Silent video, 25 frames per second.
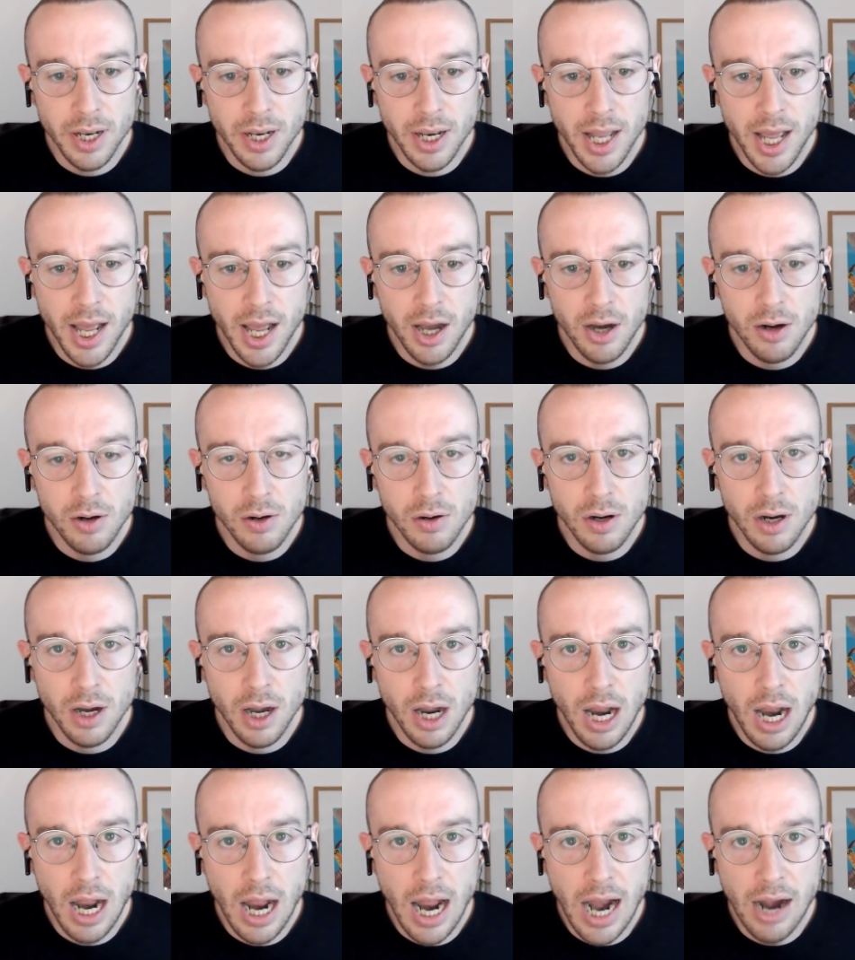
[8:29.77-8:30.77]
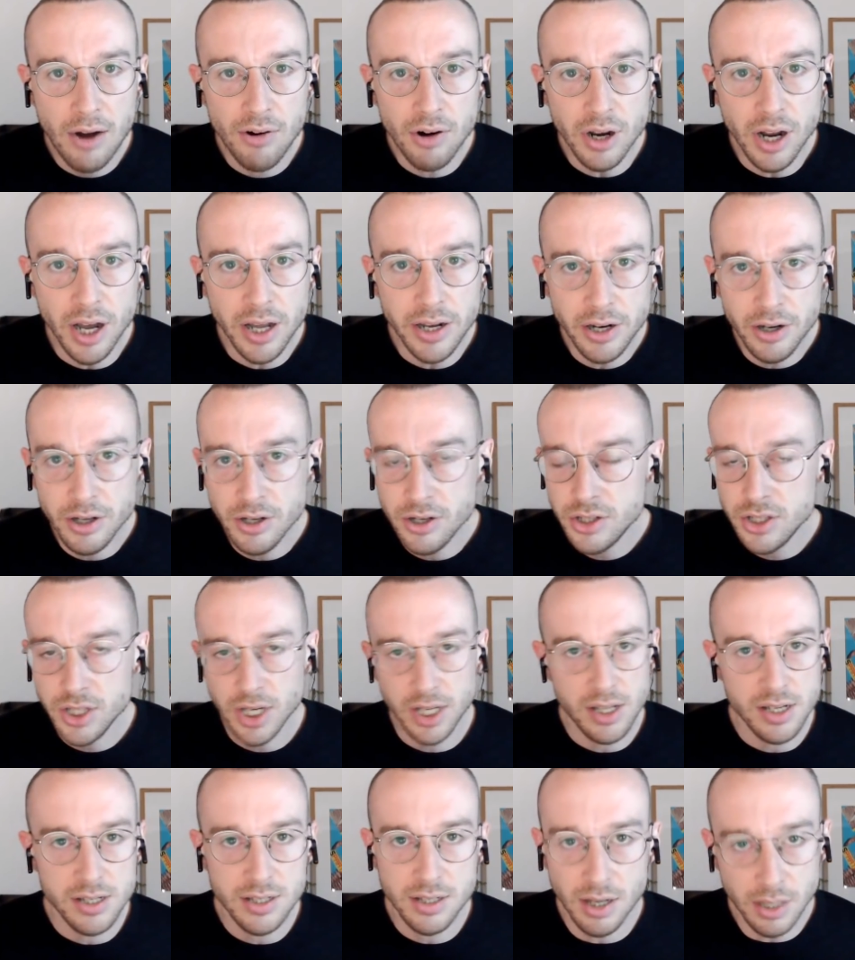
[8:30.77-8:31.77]
Now, Aaron, I know you
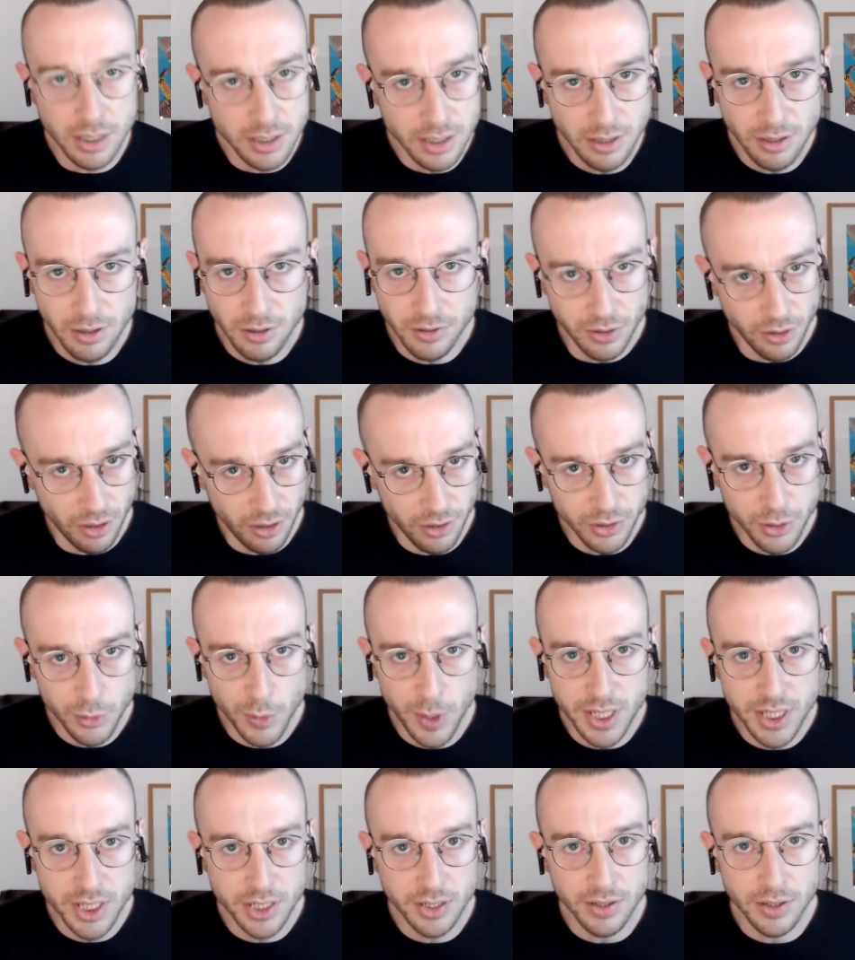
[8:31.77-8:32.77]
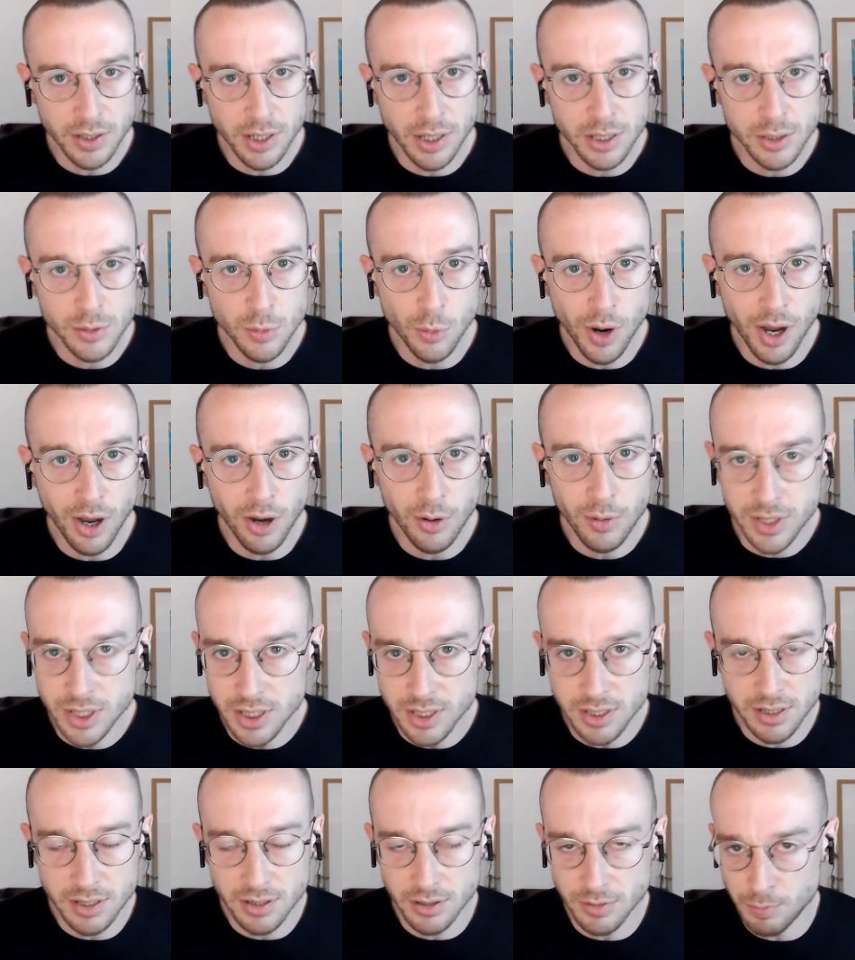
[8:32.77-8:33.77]
shared this article on Twitter as well,
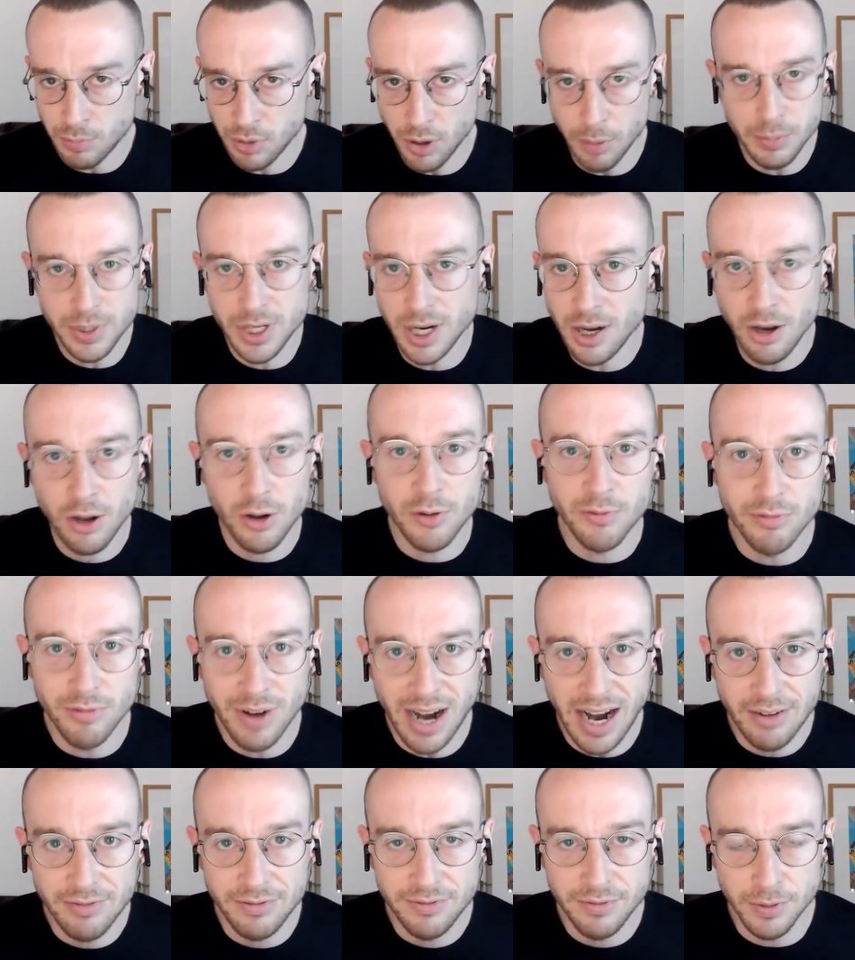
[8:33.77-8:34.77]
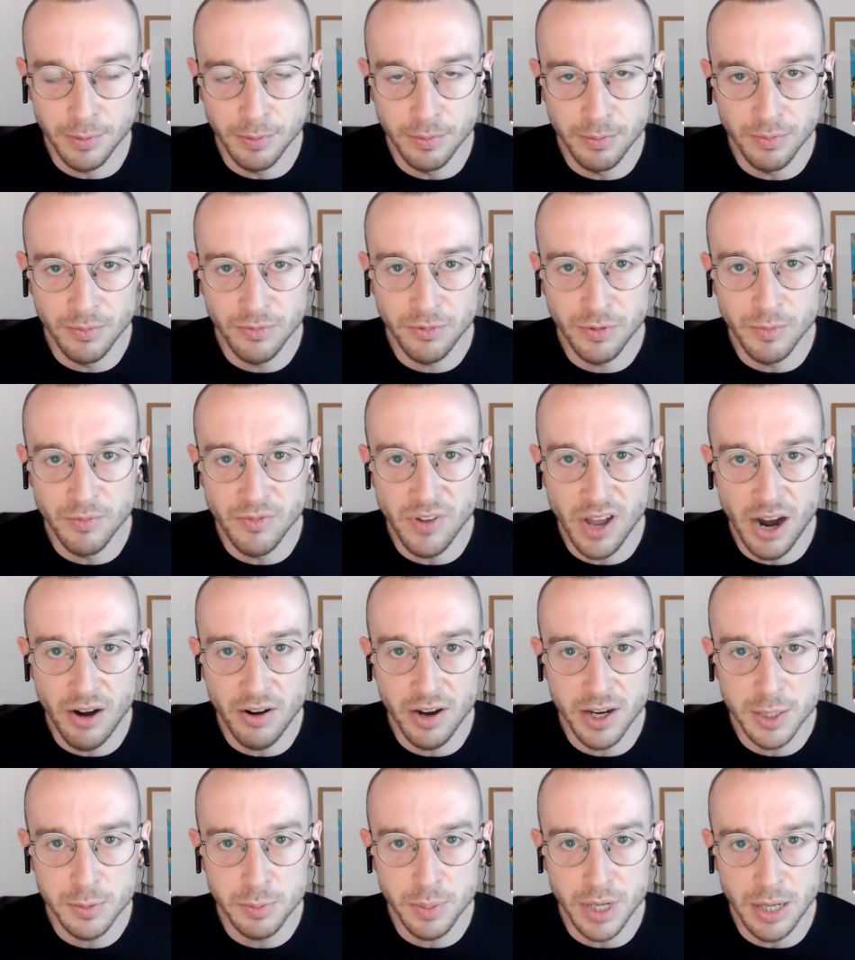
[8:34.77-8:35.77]
which has prompted a lot of wrath from
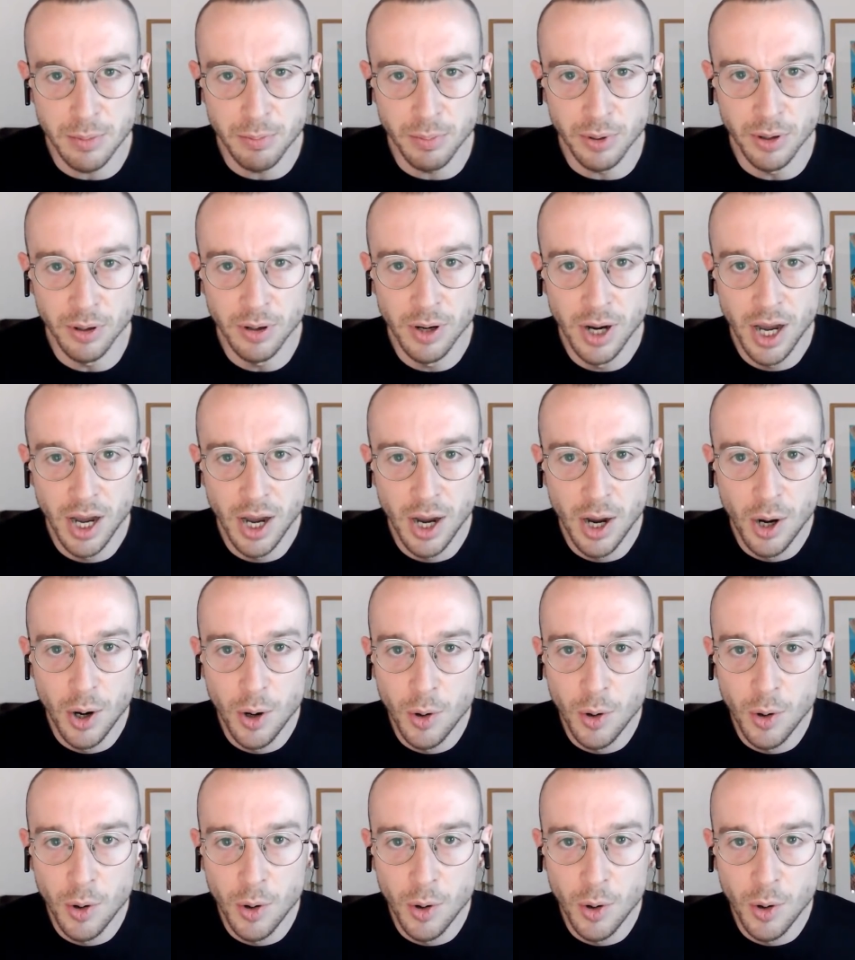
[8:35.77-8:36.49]
various people.